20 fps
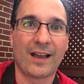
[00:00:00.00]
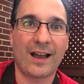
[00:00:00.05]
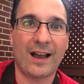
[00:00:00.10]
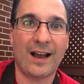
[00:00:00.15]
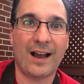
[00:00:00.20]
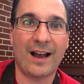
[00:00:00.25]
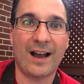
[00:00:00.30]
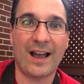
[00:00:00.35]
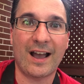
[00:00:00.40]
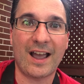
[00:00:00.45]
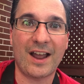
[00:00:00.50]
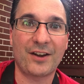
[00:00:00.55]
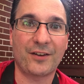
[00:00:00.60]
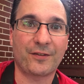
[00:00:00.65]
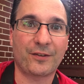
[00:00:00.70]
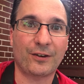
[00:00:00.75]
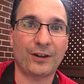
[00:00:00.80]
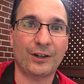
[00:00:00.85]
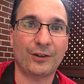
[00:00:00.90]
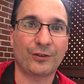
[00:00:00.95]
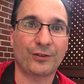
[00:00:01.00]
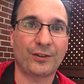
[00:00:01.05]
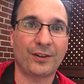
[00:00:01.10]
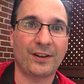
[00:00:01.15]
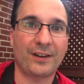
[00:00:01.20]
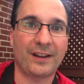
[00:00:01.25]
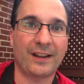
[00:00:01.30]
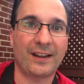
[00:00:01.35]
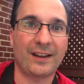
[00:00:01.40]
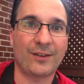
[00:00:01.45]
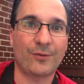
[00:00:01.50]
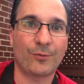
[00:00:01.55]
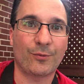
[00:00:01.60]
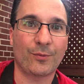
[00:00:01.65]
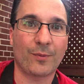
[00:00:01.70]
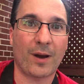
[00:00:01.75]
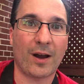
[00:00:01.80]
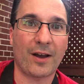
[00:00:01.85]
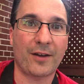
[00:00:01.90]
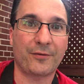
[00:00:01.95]
And if you're interested
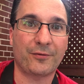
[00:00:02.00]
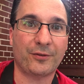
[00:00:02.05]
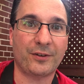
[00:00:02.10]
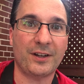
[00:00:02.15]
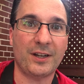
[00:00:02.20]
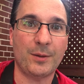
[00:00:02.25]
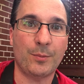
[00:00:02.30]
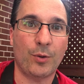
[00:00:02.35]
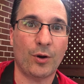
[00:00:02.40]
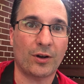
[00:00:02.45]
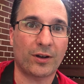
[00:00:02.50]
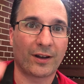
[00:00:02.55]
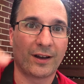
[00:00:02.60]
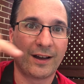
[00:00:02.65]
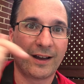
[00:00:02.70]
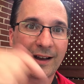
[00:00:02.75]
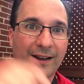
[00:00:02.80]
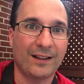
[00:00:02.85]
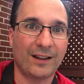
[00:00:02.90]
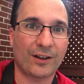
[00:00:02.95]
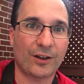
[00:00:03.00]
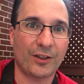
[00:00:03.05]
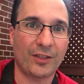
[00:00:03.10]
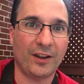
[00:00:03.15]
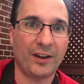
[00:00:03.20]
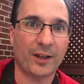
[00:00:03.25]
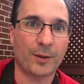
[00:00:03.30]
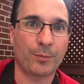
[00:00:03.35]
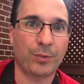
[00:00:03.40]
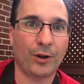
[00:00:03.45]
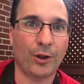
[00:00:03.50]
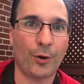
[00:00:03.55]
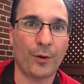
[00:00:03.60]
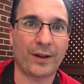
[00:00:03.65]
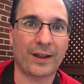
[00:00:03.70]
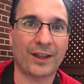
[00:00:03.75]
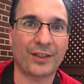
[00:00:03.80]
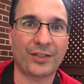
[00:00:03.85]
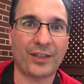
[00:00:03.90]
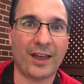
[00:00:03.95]
in my free ebook, click on the link below
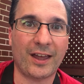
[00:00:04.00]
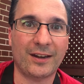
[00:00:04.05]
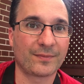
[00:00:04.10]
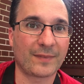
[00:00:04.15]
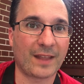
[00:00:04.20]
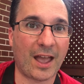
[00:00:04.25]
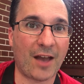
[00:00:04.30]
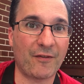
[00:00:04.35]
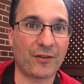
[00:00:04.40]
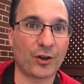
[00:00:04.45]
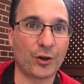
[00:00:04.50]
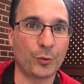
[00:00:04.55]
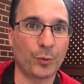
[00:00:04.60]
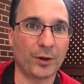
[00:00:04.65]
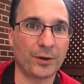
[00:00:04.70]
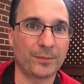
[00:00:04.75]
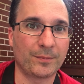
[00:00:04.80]
and get that. Have a good one.